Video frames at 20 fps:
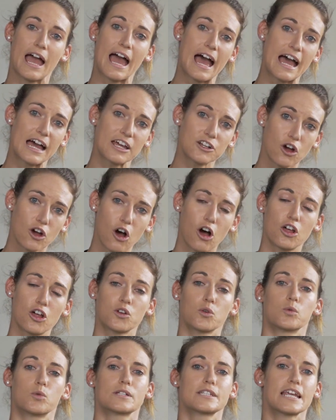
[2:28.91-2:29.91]
add on
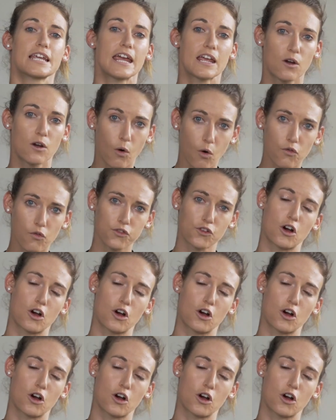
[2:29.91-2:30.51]
or take off